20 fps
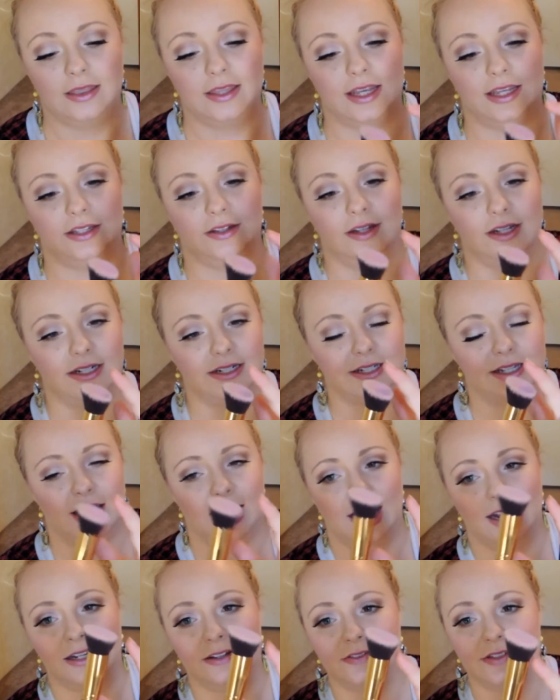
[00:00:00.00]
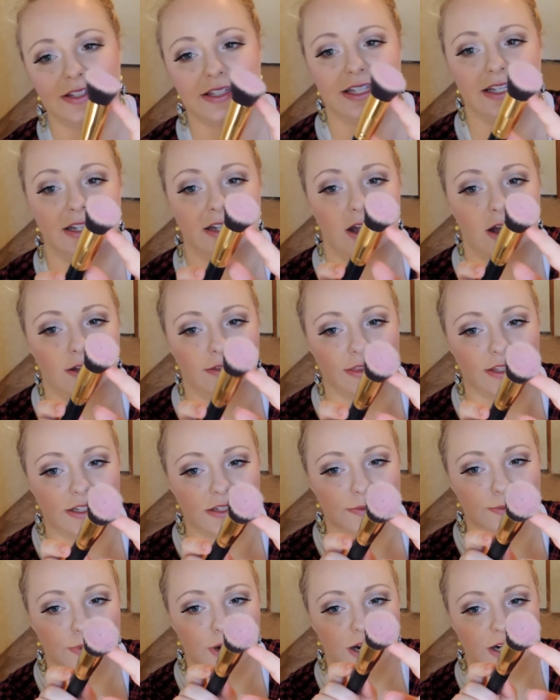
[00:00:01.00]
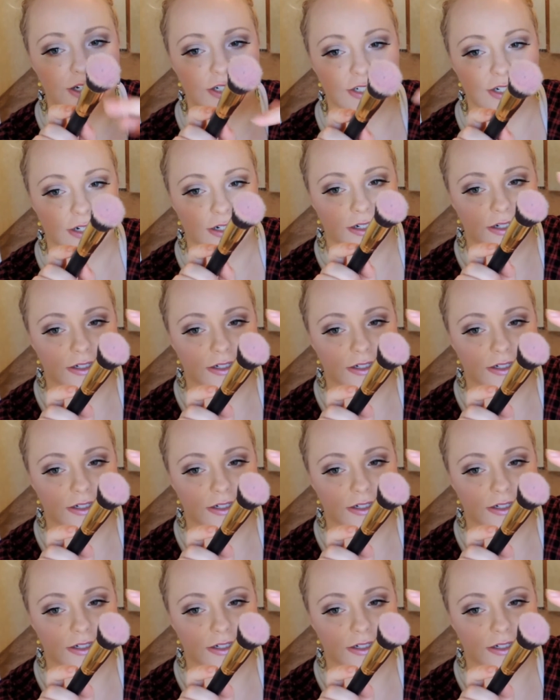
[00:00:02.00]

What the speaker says: that you can kind of see on this brush,